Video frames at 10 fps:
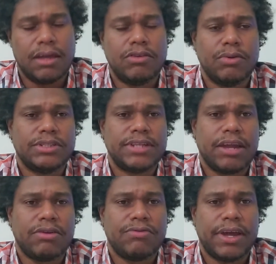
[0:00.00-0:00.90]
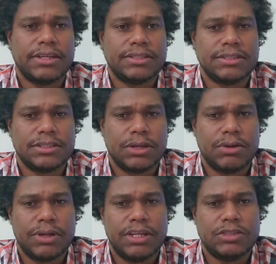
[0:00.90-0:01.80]
do a sacrifice. So
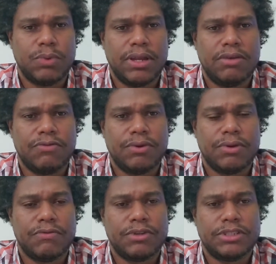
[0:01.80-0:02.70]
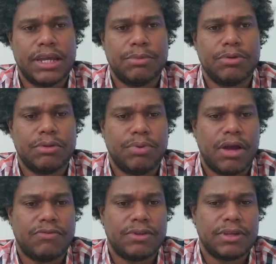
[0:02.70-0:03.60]
he's waiting for Samuel the
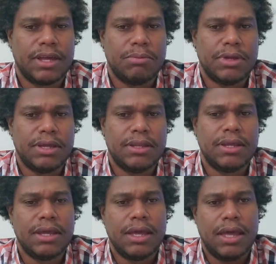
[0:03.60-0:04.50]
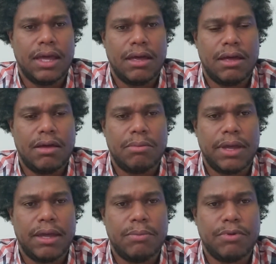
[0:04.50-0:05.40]
prophet to come in
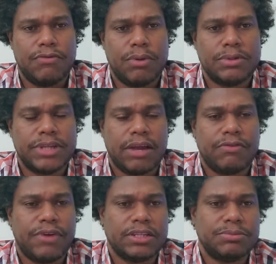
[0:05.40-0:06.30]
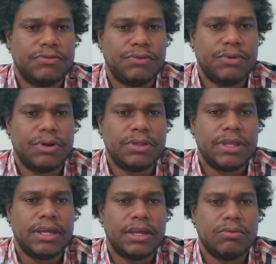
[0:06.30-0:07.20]
and perform a sacrifice before
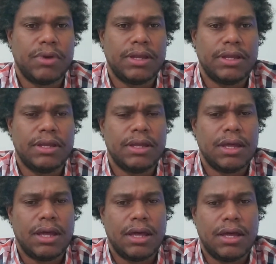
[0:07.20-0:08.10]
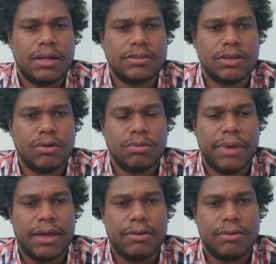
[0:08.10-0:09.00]
they get ready to go to
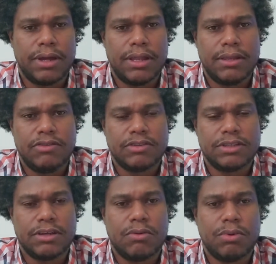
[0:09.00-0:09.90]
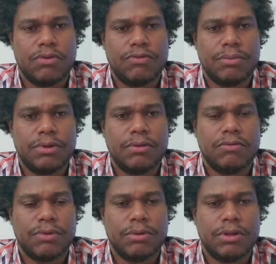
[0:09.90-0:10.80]
battle and just get a word from
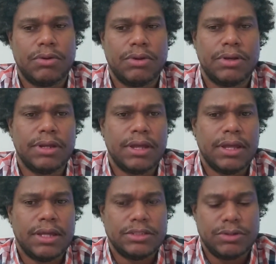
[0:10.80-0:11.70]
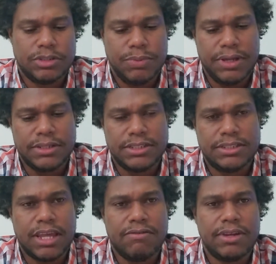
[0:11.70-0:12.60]
the Lord. So it's been
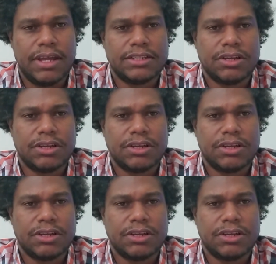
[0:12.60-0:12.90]
7 days